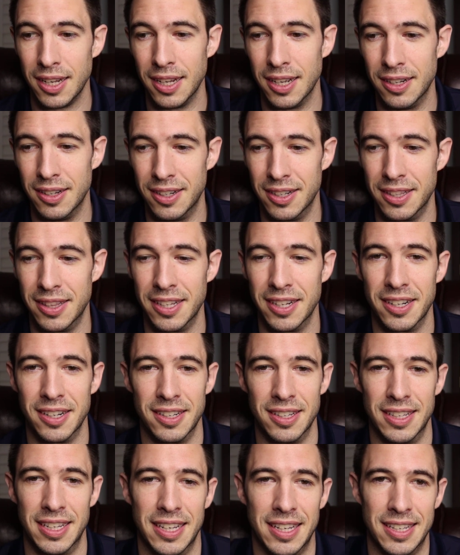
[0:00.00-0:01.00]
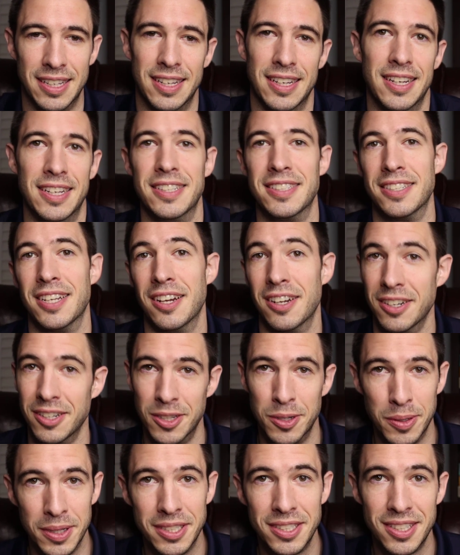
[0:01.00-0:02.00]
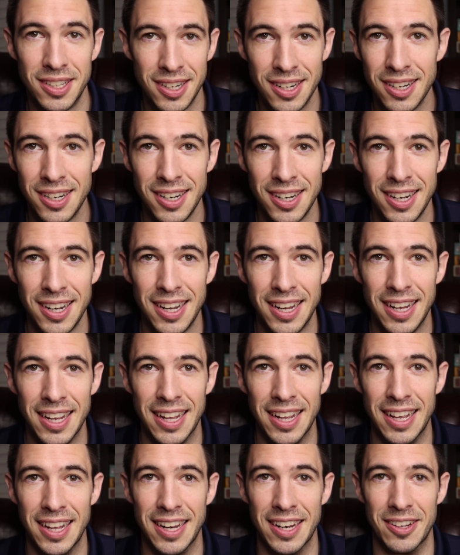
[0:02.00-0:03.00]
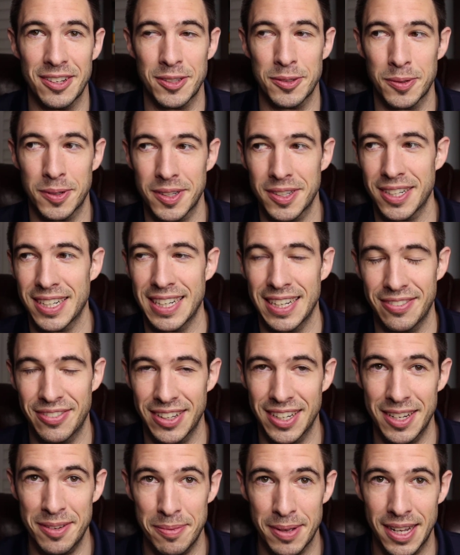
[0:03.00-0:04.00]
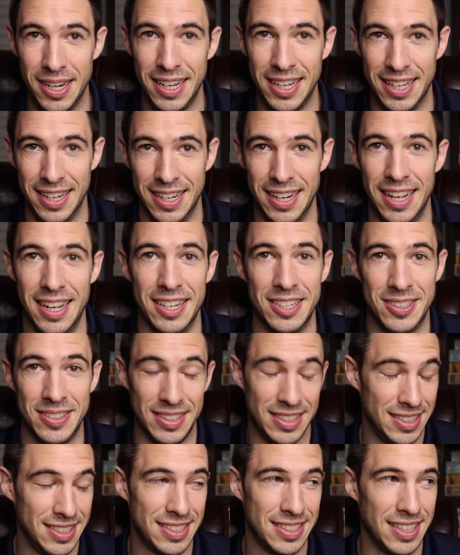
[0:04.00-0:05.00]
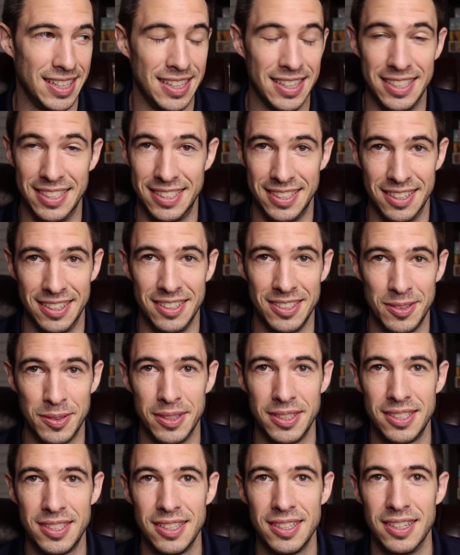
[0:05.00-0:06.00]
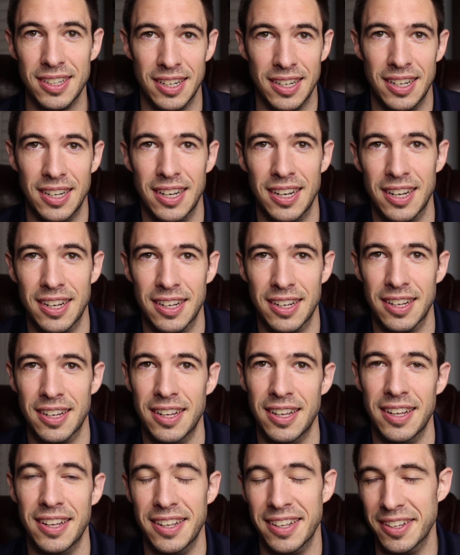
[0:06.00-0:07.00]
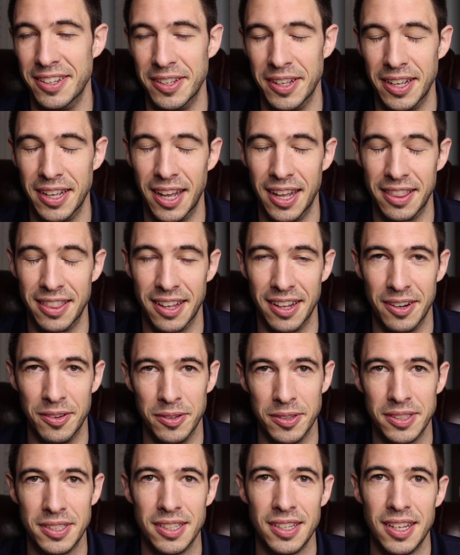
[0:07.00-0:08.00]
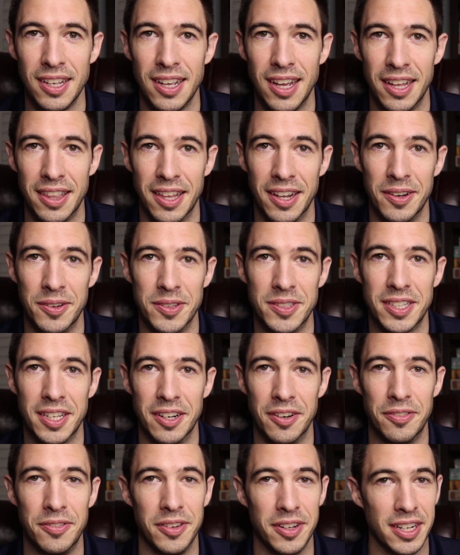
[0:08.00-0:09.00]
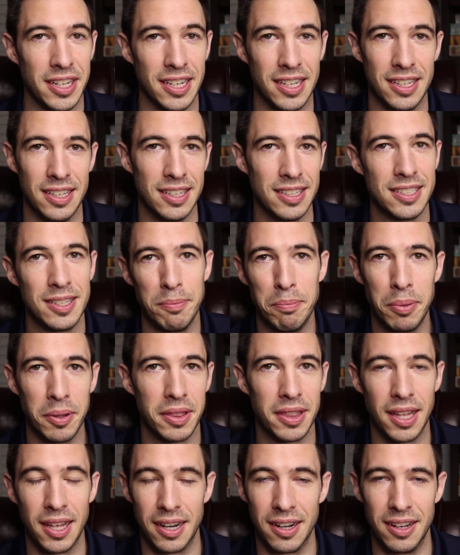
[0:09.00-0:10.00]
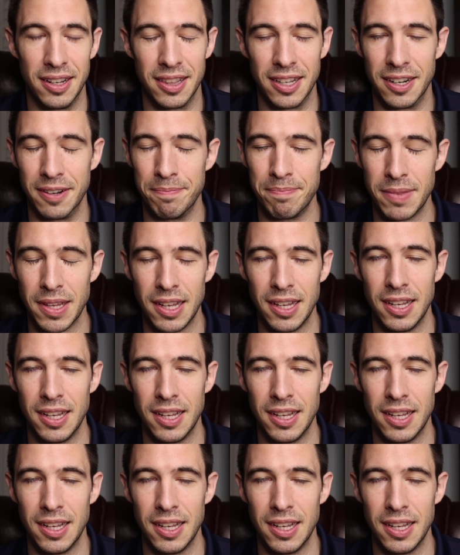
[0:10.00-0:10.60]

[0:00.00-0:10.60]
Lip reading: on there like a tongue twister, and I was wondering if anybody can actually say this tongue twister, and I thought it was kind of funny to put that on there,